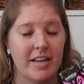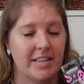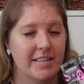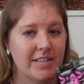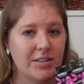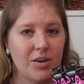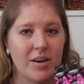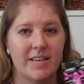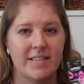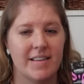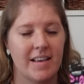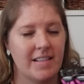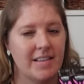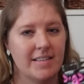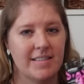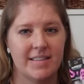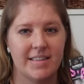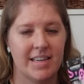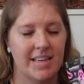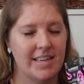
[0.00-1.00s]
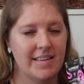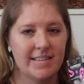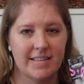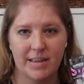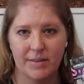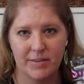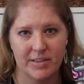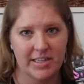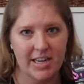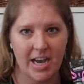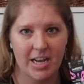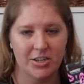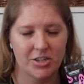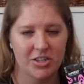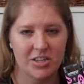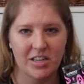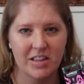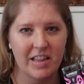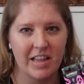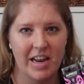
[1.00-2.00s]
It still has like the sticky stuff
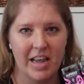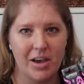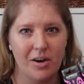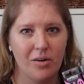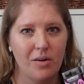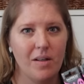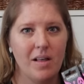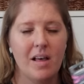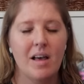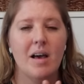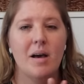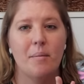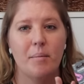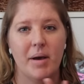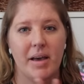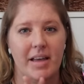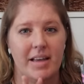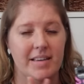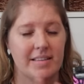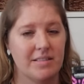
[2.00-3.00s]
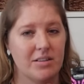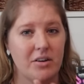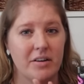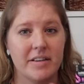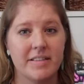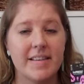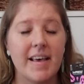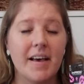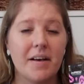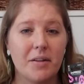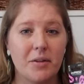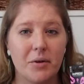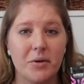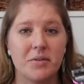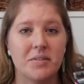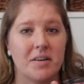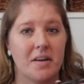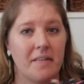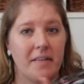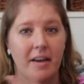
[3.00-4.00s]
attached to the nail, but as long as that
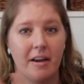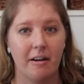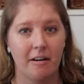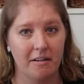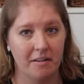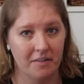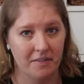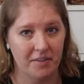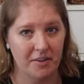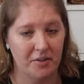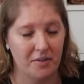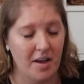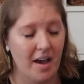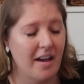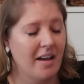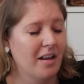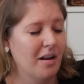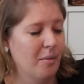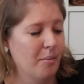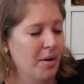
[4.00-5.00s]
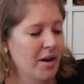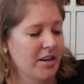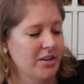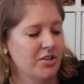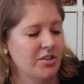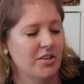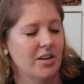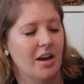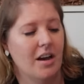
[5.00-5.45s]
glue's on there, they're not gonna budge.